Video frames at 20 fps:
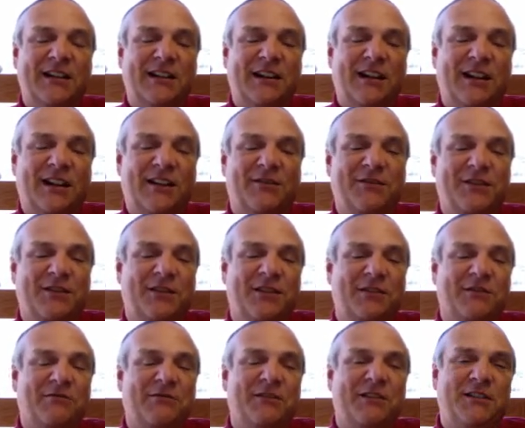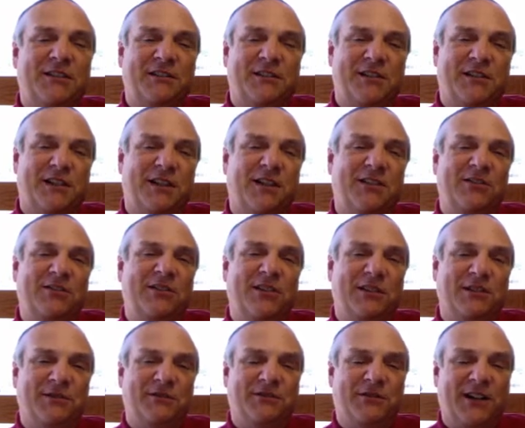Although if you look real close, you
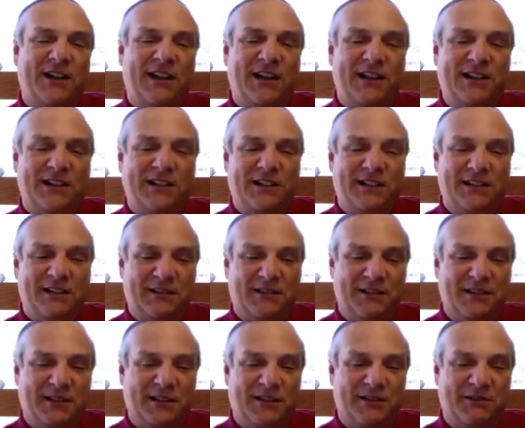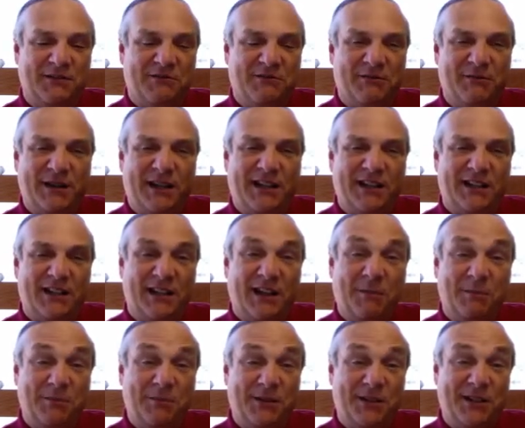can find a dramatic
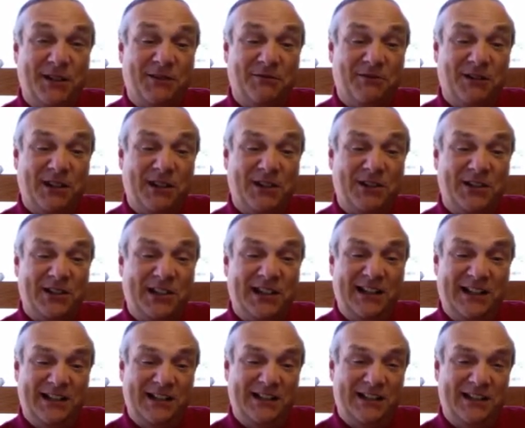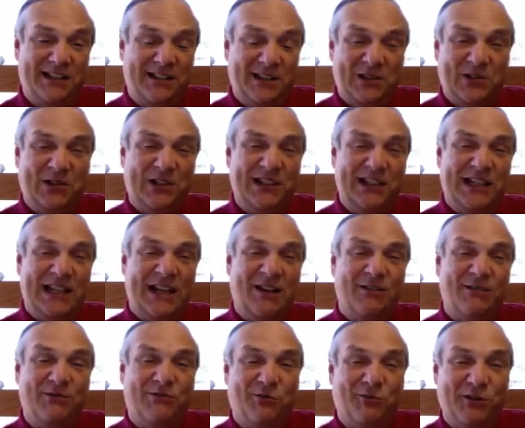uptick right at the end. It's actually now
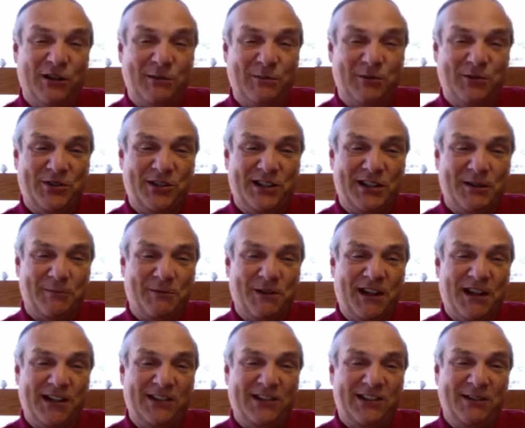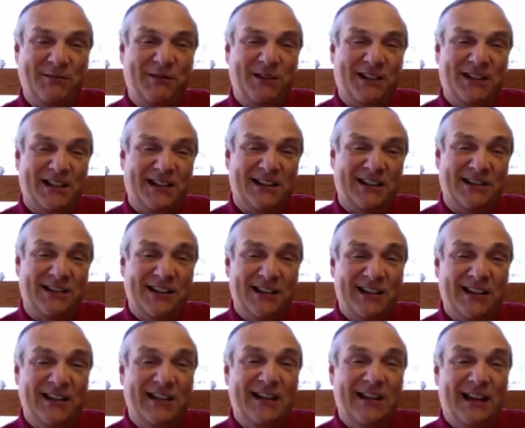at 40% of capacity because
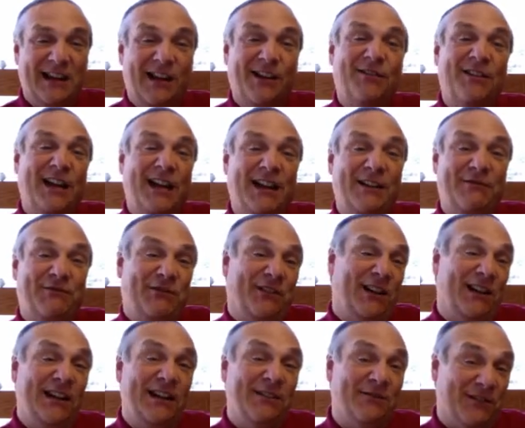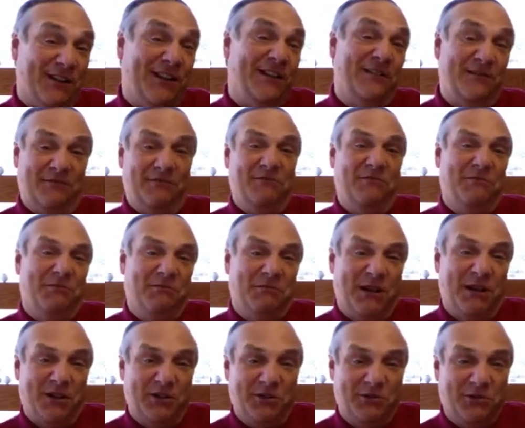of a flood event,
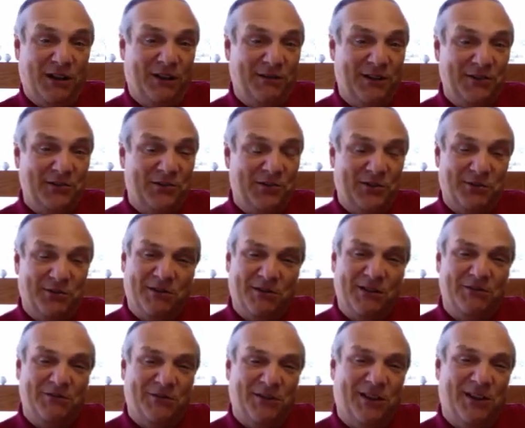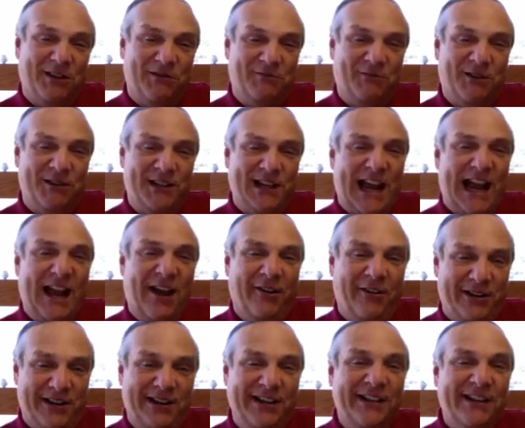about 12 inches of rainfall in one
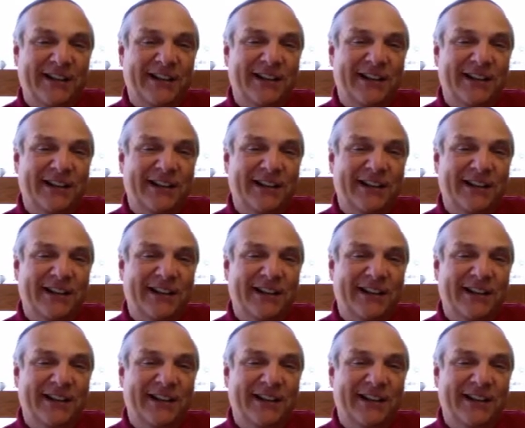county